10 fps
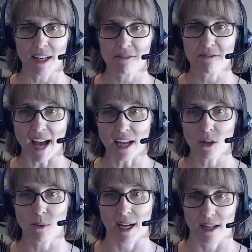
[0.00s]

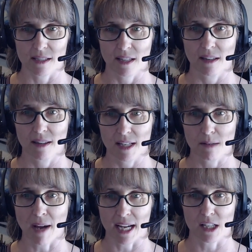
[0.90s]
evaluate these
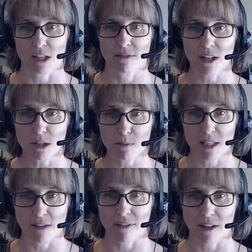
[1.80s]
mice very
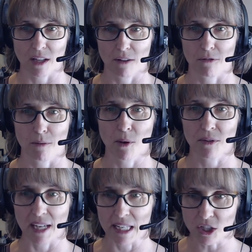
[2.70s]
specifically for both
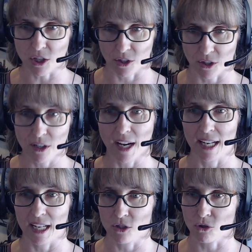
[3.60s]
inter
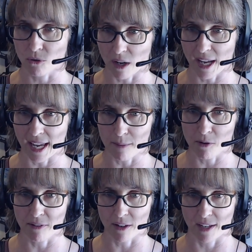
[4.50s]
and intra
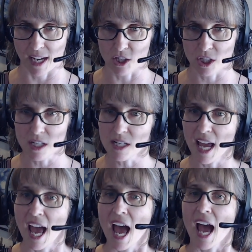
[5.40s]
animal variation,
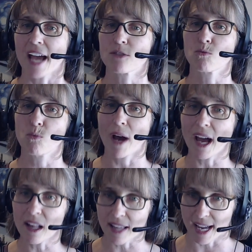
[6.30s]
as
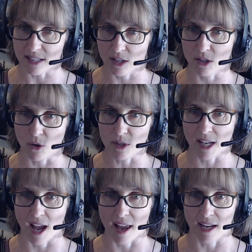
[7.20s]
well as
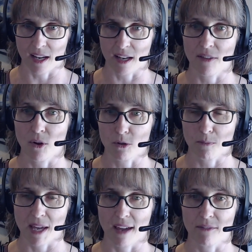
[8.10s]
associating those
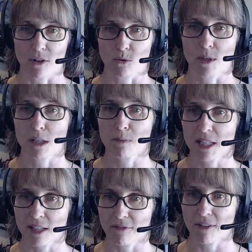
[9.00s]
behaviors with
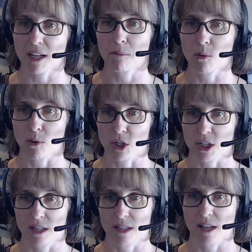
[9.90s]
specific
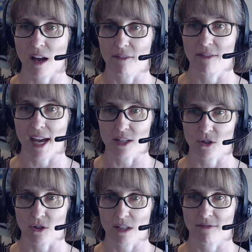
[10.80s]
portions of the
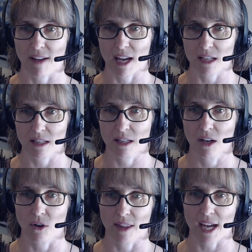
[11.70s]
estrus phase
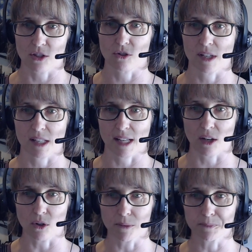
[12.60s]
or the estrus
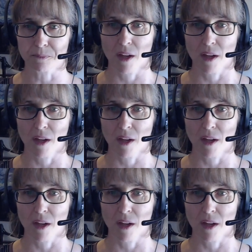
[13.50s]
cycle.